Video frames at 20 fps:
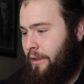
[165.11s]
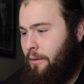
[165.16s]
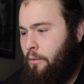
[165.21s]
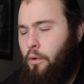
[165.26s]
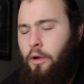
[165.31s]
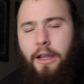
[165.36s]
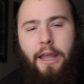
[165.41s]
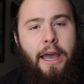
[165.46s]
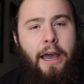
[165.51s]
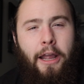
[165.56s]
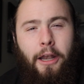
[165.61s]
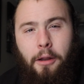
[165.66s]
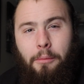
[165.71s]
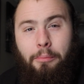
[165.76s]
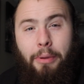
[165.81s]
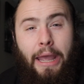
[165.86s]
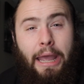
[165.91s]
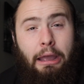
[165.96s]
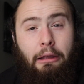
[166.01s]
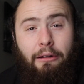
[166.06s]
What kind of
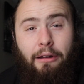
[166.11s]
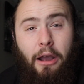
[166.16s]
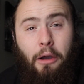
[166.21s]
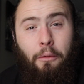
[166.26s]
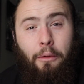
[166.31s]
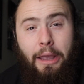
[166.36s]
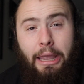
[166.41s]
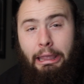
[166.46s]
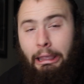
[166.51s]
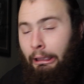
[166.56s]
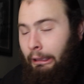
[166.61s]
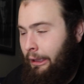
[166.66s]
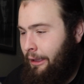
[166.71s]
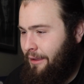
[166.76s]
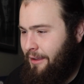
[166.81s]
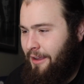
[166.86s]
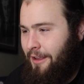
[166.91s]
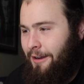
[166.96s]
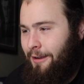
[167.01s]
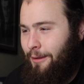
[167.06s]
pair are we?
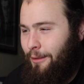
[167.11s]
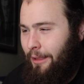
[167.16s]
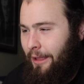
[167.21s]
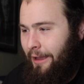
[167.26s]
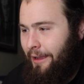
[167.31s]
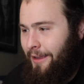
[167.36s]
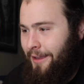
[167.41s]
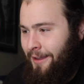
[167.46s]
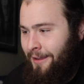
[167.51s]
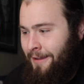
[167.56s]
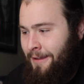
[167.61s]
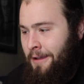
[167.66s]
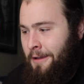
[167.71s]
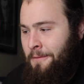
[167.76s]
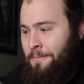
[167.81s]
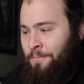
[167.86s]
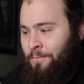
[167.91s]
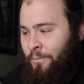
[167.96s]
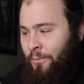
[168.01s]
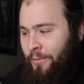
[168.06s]
You know, like,
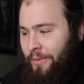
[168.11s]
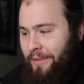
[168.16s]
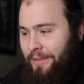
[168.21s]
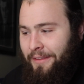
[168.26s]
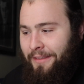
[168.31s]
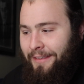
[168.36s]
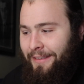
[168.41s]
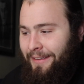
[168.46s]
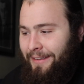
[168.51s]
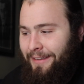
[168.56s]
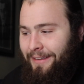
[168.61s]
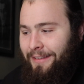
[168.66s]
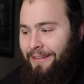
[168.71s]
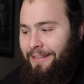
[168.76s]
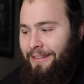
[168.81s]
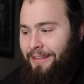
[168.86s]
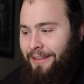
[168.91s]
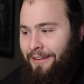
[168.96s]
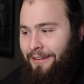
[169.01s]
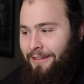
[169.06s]

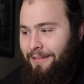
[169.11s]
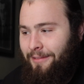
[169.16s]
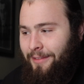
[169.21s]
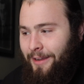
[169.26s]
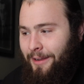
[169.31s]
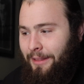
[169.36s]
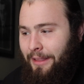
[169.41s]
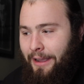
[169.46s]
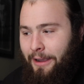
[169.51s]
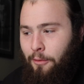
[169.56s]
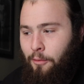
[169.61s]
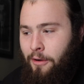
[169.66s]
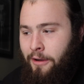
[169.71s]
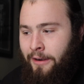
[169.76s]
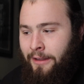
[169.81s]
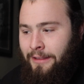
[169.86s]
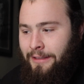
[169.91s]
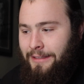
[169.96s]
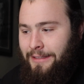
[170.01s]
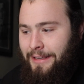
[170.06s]
they're, they're like
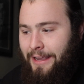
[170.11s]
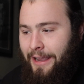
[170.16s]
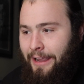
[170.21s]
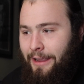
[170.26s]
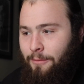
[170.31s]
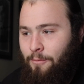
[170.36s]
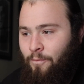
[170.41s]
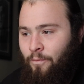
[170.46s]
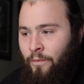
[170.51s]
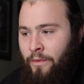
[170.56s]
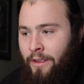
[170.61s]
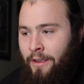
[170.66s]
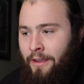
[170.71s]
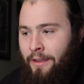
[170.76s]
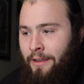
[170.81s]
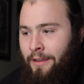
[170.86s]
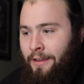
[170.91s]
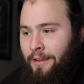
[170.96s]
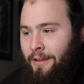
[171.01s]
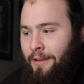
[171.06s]
one and the same.
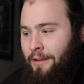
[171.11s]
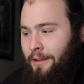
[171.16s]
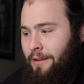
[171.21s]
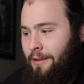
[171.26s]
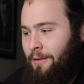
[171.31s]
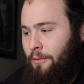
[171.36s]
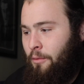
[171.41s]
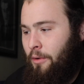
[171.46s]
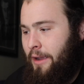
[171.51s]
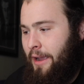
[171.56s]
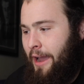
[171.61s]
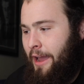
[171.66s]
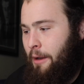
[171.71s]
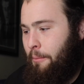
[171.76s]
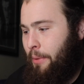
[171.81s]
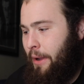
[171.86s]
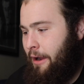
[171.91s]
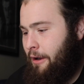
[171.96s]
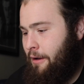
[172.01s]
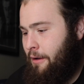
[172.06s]
What kind of
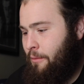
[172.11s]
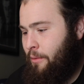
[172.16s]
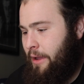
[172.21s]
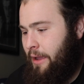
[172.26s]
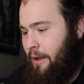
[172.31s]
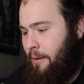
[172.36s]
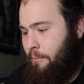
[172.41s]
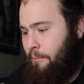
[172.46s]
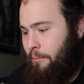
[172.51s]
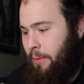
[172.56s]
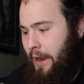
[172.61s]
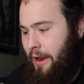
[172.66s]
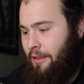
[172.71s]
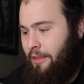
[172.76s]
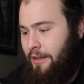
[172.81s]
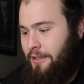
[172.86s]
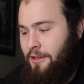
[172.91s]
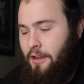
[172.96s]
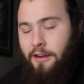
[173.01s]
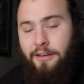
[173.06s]
pair are we? A pair
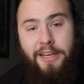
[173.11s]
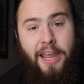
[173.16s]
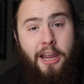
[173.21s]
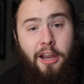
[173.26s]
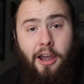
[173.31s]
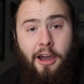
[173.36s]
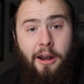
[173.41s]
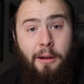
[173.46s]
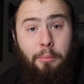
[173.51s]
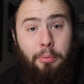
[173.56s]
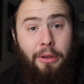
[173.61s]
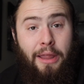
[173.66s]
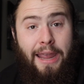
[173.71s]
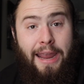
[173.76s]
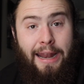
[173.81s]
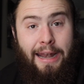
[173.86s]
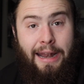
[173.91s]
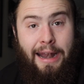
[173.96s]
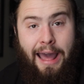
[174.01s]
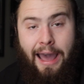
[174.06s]
that's going to take on a
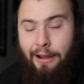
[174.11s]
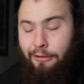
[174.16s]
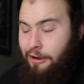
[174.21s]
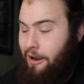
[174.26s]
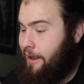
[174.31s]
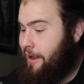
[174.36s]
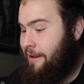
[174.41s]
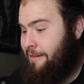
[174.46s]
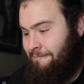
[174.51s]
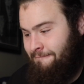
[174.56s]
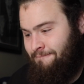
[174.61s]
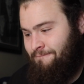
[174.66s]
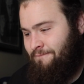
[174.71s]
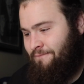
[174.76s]
planet, I reckon.